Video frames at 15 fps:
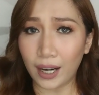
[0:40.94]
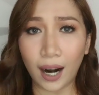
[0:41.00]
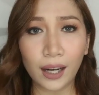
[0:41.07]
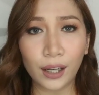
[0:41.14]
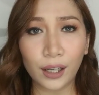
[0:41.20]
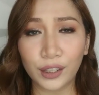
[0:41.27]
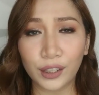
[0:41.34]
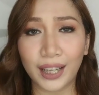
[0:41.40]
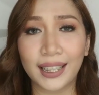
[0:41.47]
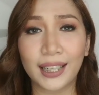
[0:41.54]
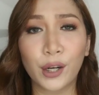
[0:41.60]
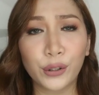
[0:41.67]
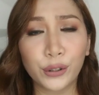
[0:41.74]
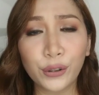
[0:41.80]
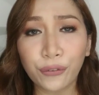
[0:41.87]
We are
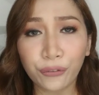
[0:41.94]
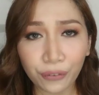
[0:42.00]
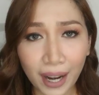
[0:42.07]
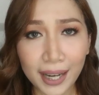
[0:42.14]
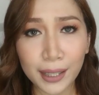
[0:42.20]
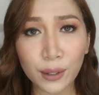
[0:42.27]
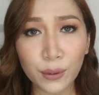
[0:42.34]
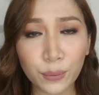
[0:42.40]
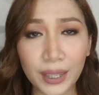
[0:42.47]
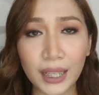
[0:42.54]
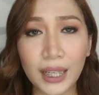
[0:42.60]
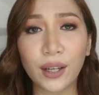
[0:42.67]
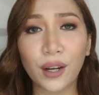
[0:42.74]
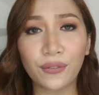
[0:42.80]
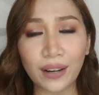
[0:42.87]
already on the final
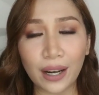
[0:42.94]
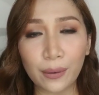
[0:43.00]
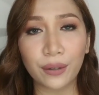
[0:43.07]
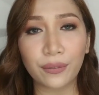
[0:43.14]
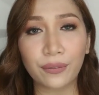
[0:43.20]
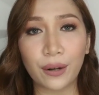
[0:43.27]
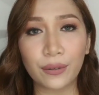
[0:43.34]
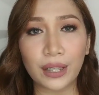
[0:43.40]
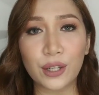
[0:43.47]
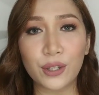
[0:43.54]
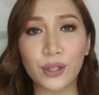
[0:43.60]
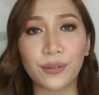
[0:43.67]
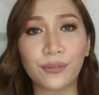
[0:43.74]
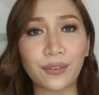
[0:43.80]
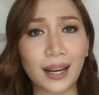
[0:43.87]
week of our
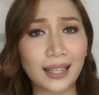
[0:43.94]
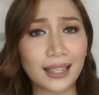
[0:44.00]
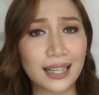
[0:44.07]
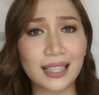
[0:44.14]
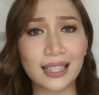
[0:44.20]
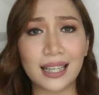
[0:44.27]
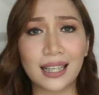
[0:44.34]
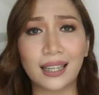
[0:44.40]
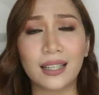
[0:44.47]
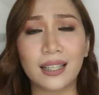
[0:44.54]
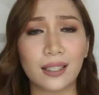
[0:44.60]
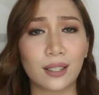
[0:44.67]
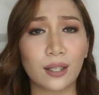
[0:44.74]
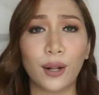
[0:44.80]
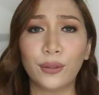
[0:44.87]
Foundation Friday
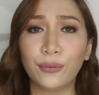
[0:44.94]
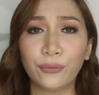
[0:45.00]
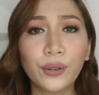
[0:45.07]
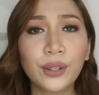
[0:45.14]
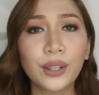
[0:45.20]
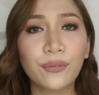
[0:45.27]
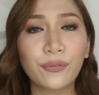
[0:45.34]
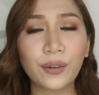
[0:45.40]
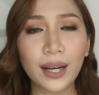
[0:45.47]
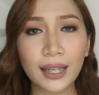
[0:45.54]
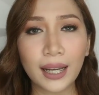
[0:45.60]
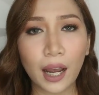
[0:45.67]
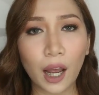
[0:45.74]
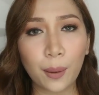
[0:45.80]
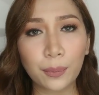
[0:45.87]
series called Funda
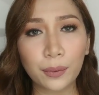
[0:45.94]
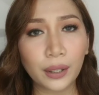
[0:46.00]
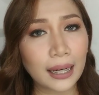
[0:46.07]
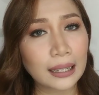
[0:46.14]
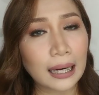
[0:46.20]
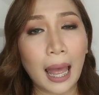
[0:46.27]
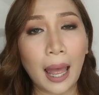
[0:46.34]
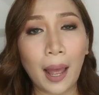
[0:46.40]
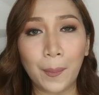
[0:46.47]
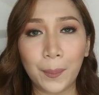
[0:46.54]
Friday Upgrade,